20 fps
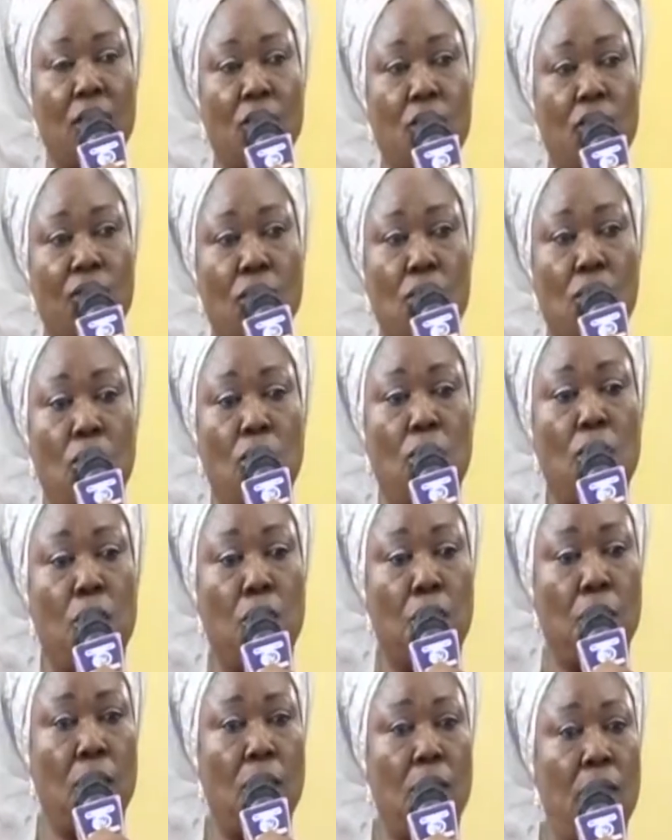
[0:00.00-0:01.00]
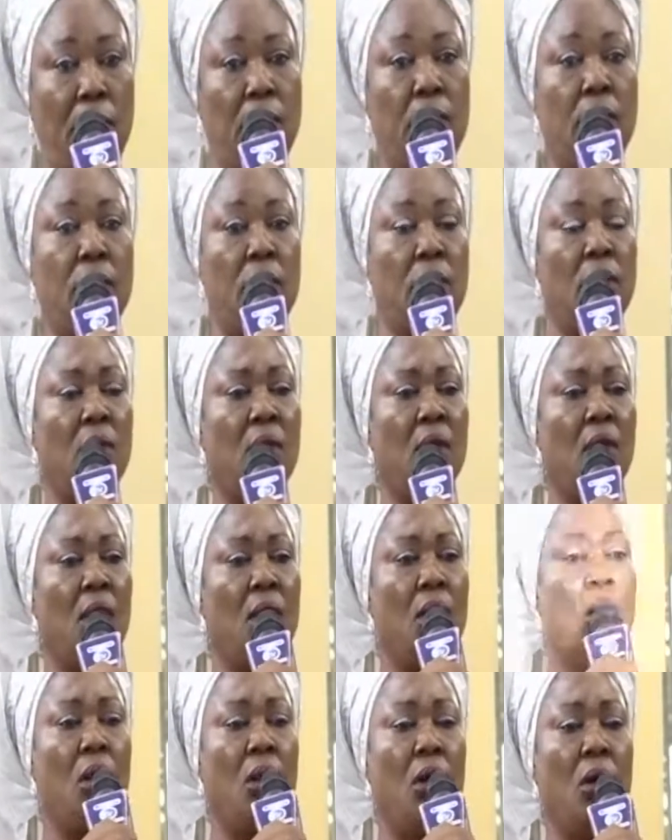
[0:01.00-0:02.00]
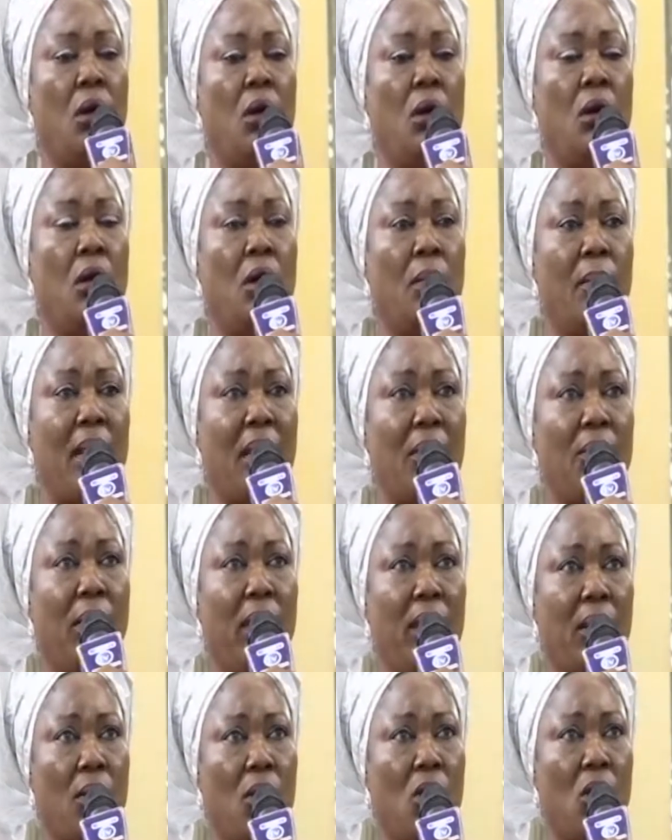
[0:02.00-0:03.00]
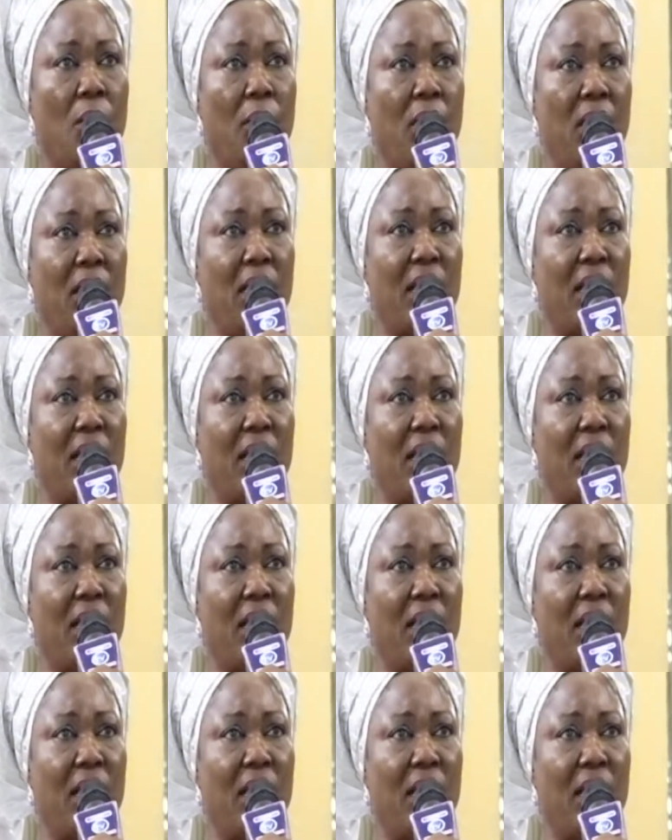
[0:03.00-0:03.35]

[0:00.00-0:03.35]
of Solution. On my way coming,